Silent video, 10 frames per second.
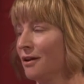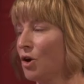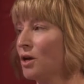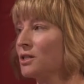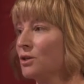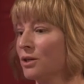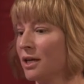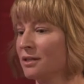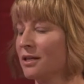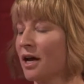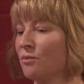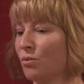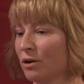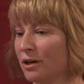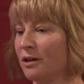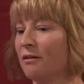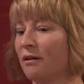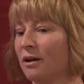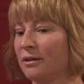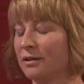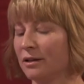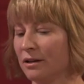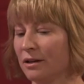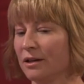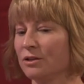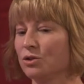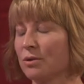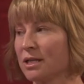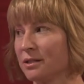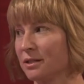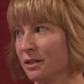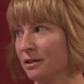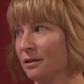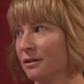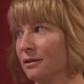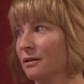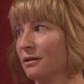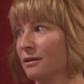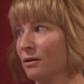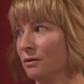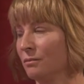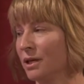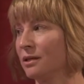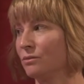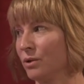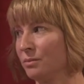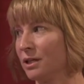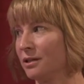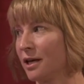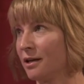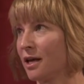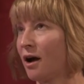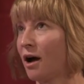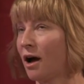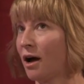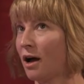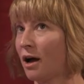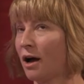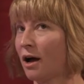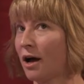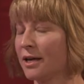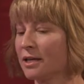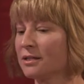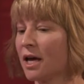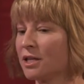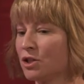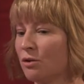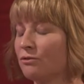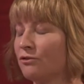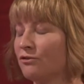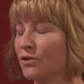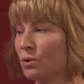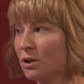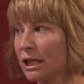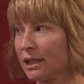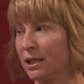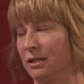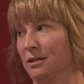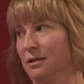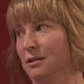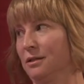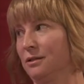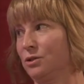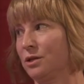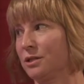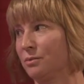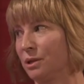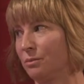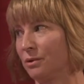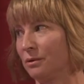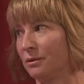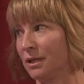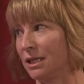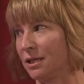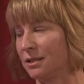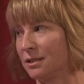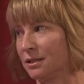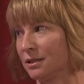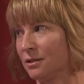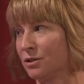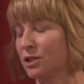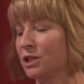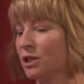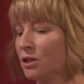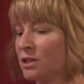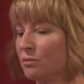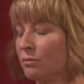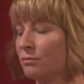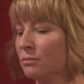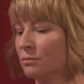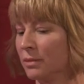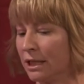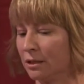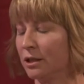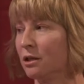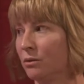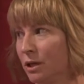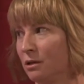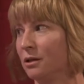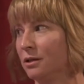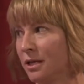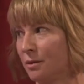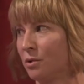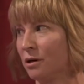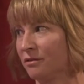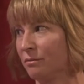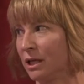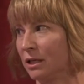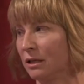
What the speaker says: So yes, I am working on trusting men and women. And I guess I don't fully trust people yet. There's still some healing going on in that part of me.